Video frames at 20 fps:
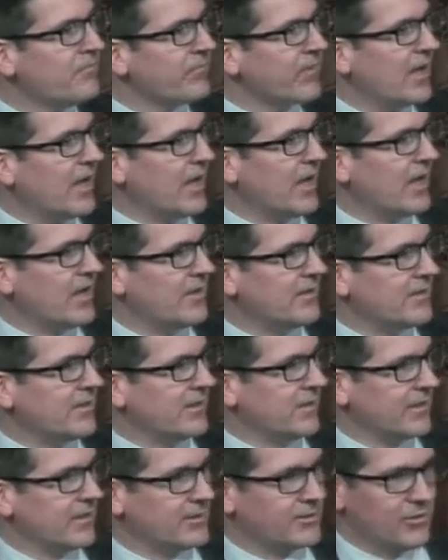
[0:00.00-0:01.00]
And
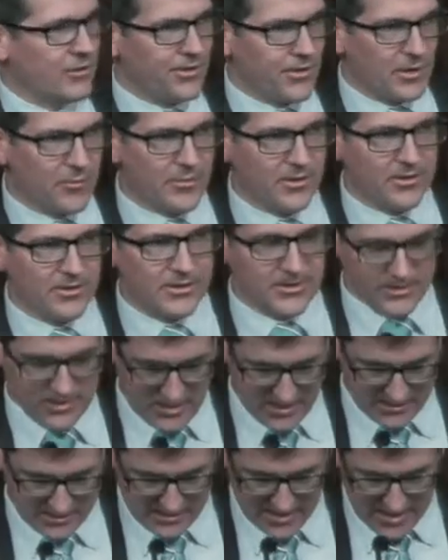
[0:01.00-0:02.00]
so I thought it'd be good to
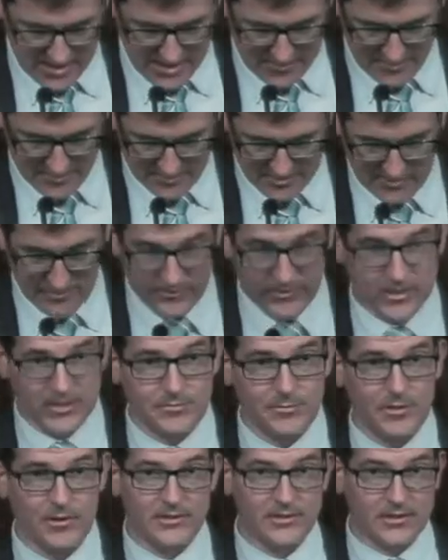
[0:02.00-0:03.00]
talk today about some of the
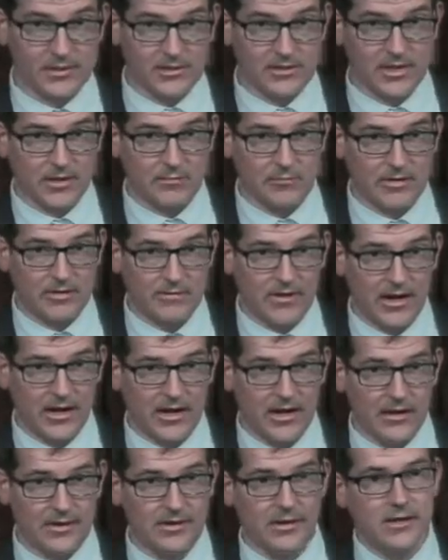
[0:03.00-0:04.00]
experiences that we've
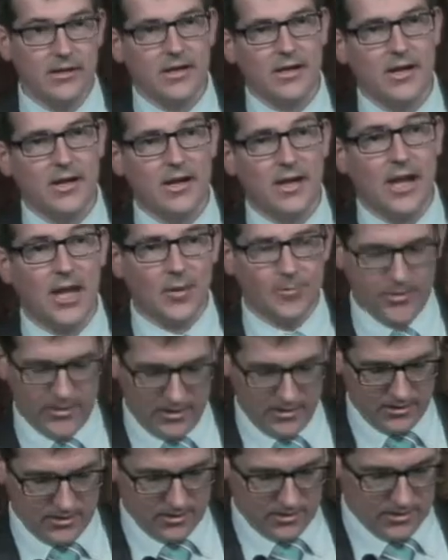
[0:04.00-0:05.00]
had
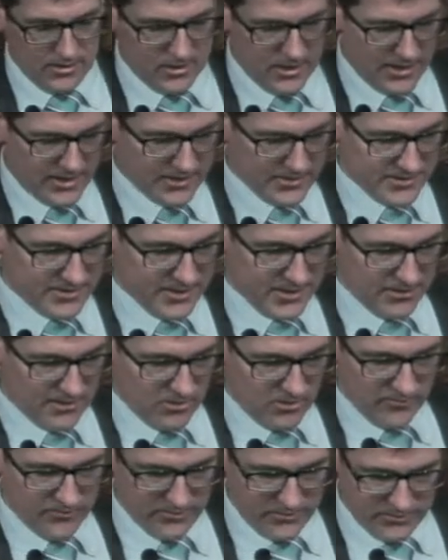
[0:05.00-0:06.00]
helping clients get
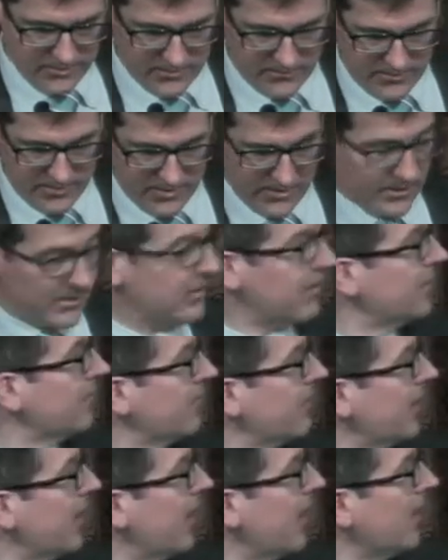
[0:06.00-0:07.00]
over the valley of
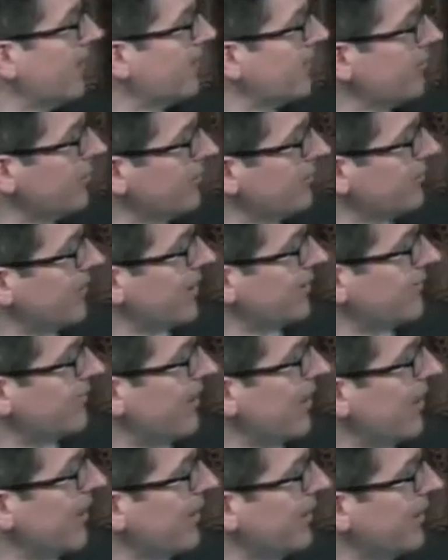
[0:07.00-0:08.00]
death, or Death
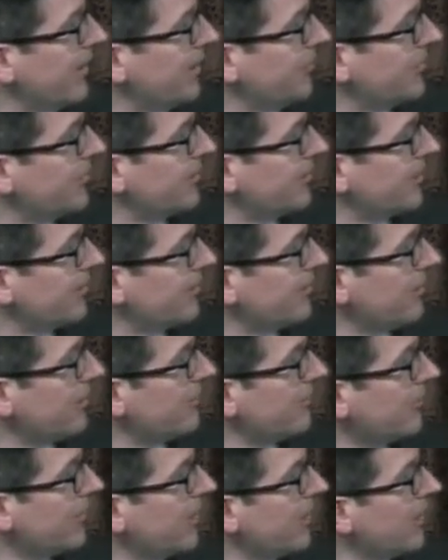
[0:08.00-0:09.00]
Valley in particular.
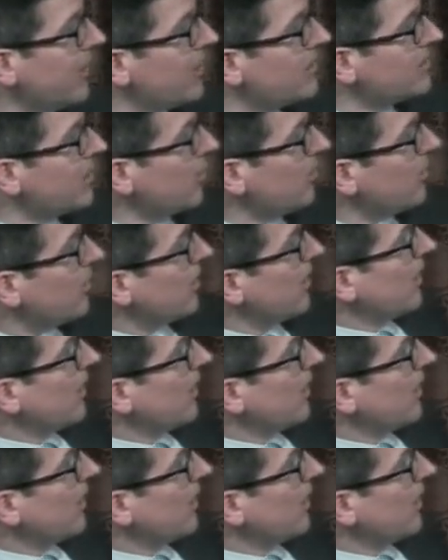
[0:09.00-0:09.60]
So